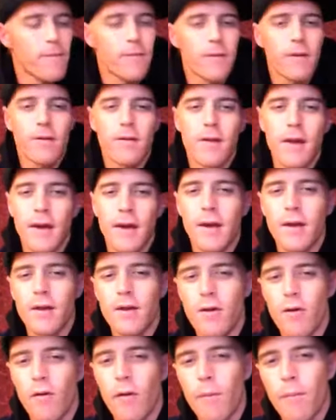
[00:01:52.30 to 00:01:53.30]
You're thinking
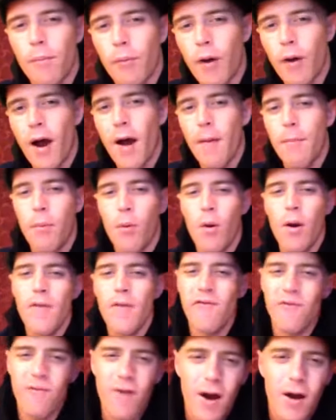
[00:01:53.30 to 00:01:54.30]
you're a bra boy?
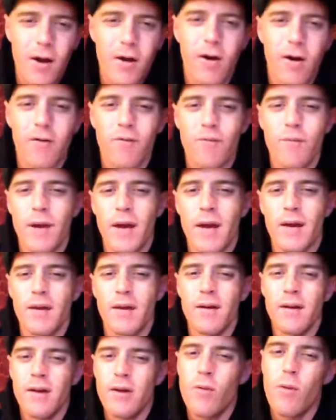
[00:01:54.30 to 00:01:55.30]
Fuck off, man.
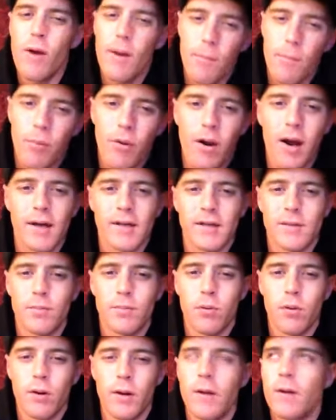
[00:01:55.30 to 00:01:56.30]
You wear
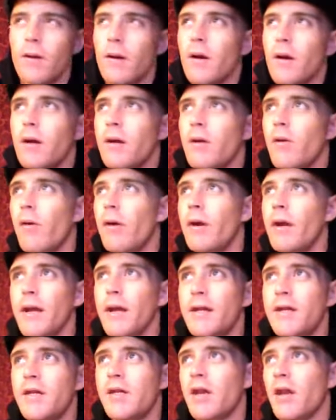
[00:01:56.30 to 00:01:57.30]
bras, boy. You're an
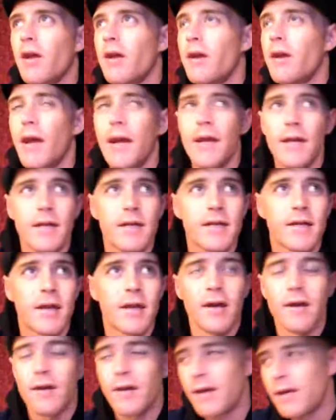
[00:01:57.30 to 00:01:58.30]

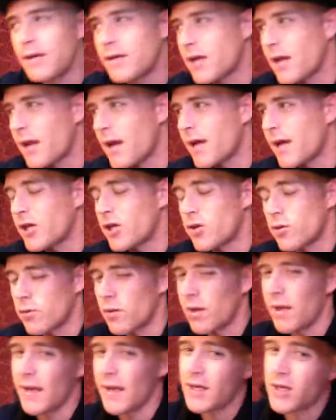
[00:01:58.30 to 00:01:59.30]
insolent,
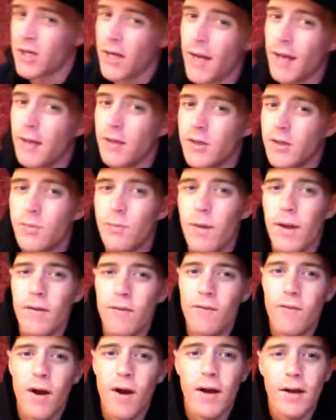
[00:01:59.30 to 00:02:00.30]
intellectually challenged
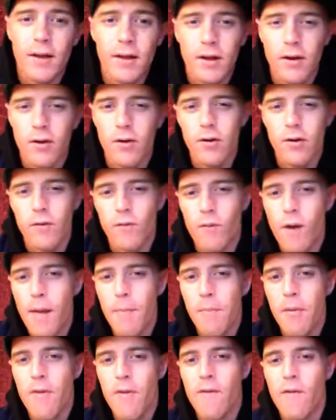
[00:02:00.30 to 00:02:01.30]
motherfucker that couldn't
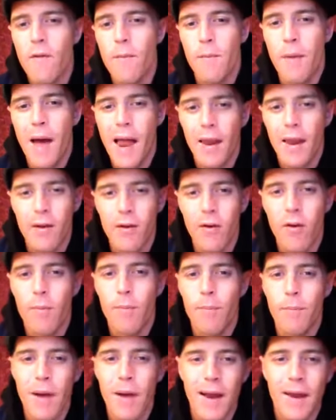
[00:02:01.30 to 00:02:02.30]
rap over a ballad or a
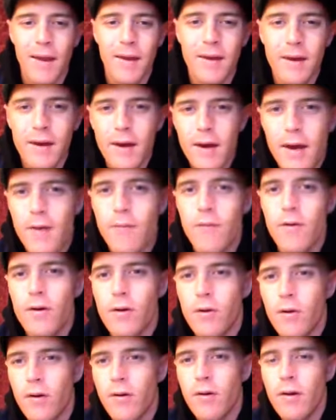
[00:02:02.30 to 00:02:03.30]
ballad if you
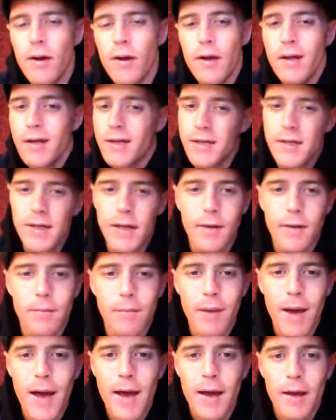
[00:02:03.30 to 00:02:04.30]
could. You're sitting
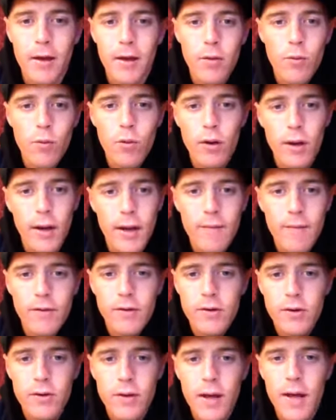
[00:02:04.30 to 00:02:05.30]
back, you wouldn't even
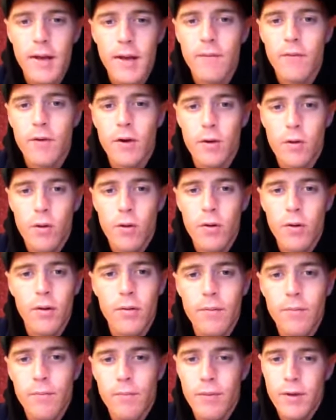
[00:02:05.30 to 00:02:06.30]
do that if you
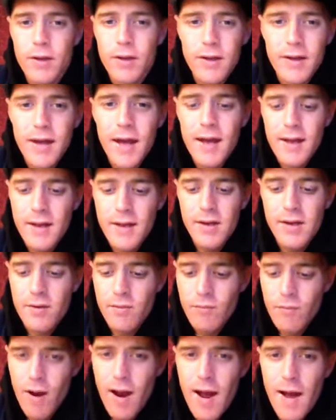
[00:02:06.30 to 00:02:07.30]
couldn't, but you say you
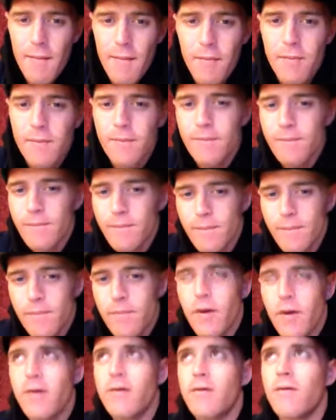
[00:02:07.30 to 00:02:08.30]
can rap.
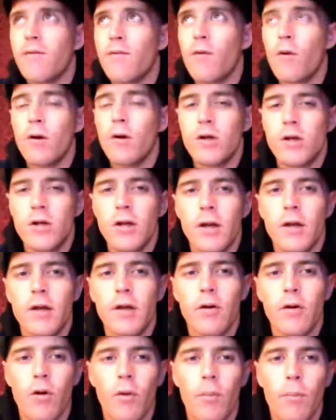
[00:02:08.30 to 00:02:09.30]
That's unfortunate,
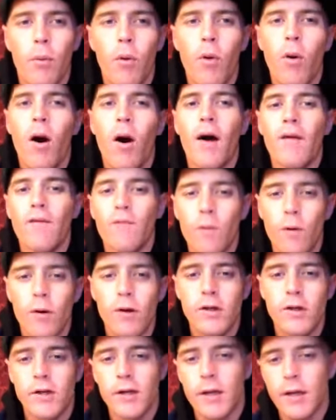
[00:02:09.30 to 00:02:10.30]
you're a poor,
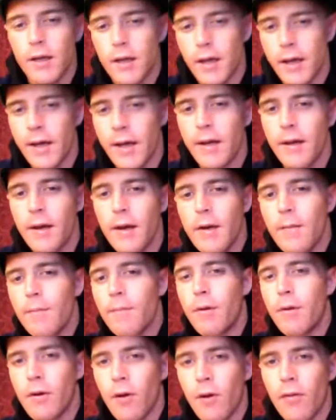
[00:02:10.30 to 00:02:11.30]
unfortunate kid,
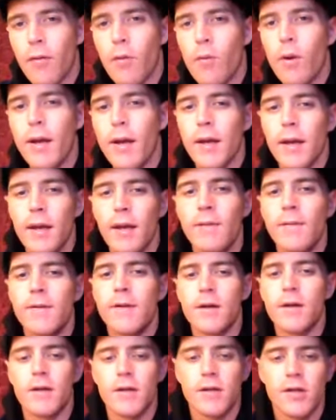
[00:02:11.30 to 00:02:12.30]
but not the one that
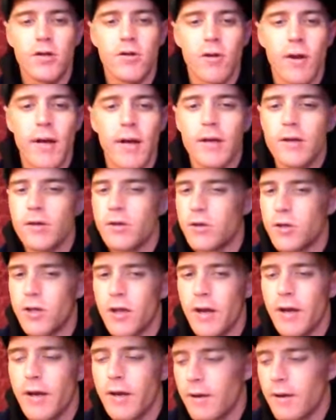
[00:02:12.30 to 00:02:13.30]
lives on the street and
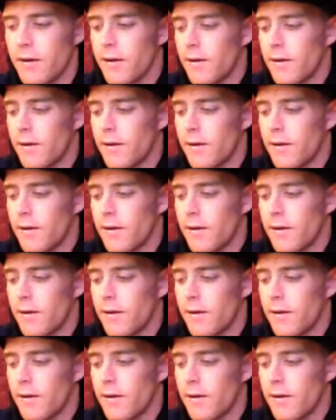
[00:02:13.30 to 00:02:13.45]
shit.